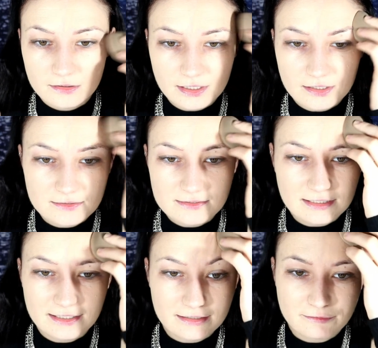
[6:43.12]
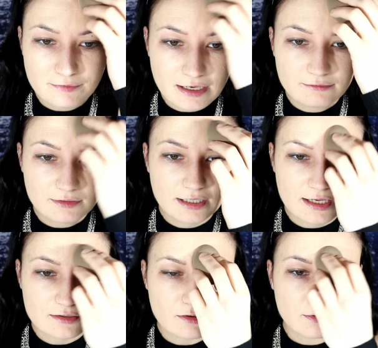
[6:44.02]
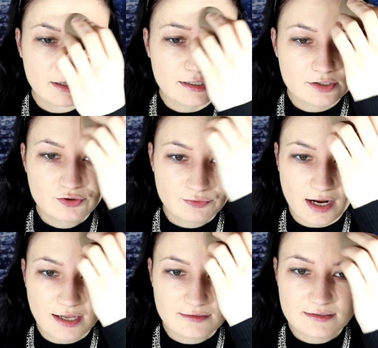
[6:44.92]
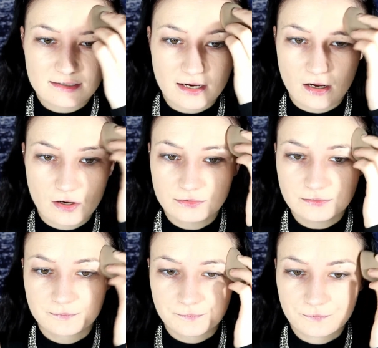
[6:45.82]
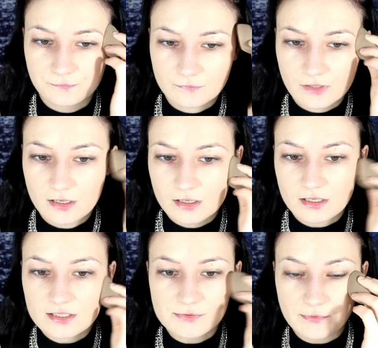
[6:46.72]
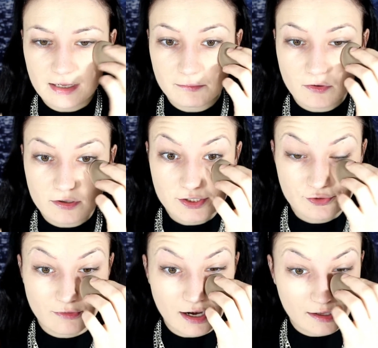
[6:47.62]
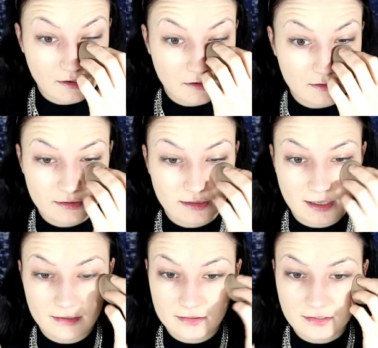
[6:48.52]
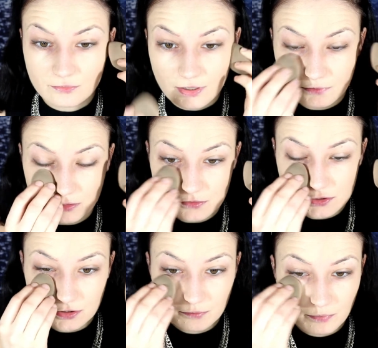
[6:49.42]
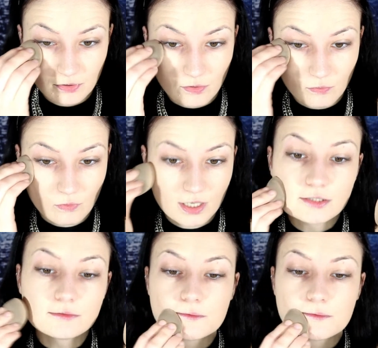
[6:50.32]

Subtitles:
The Conceal and Define one has already dried down. Is way more drier than the Revolution Pro one.